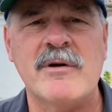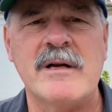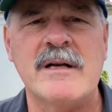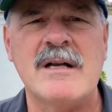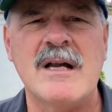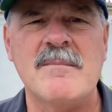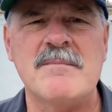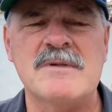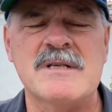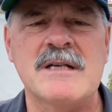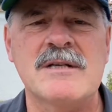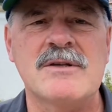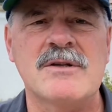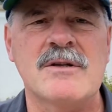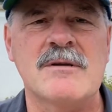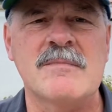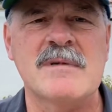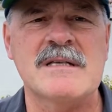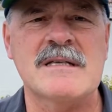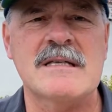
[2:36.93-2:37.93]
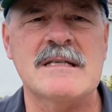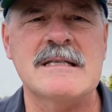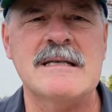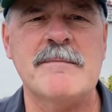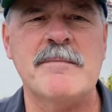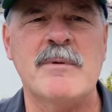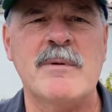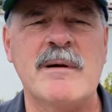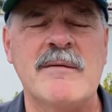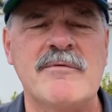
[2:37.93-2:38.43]
It dumps into the
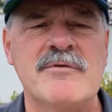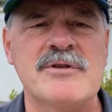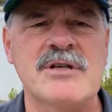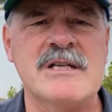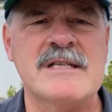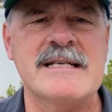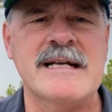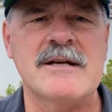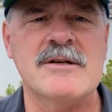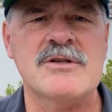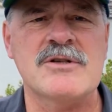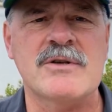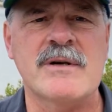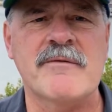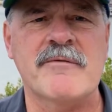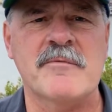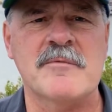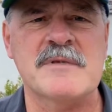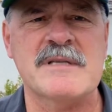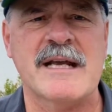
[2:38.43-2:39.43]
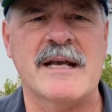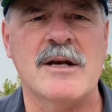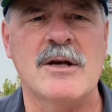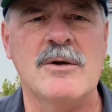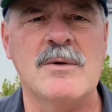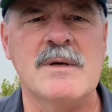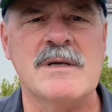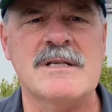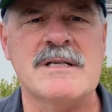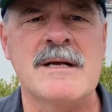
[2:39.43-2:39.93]
Mississippi River just downstream from St.
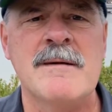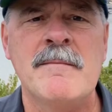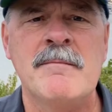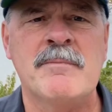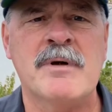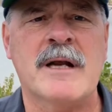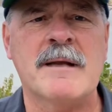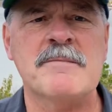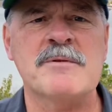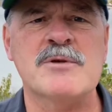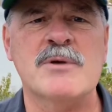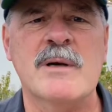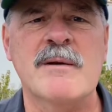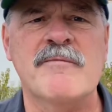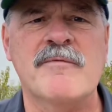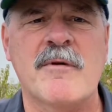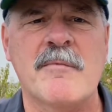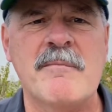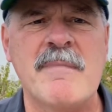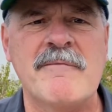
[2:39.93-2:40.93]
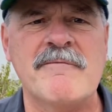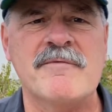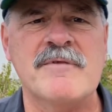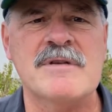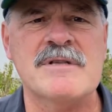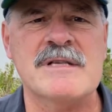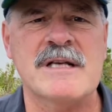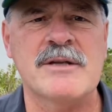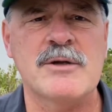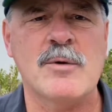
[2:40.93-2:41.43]
Louis, but upstream from
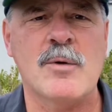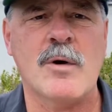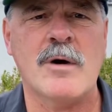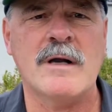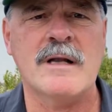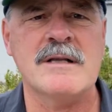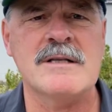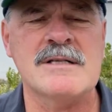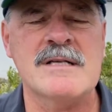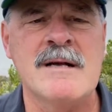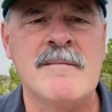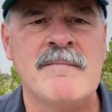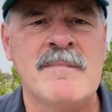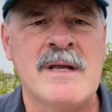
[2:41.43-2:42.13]
Memphis and New Orleans.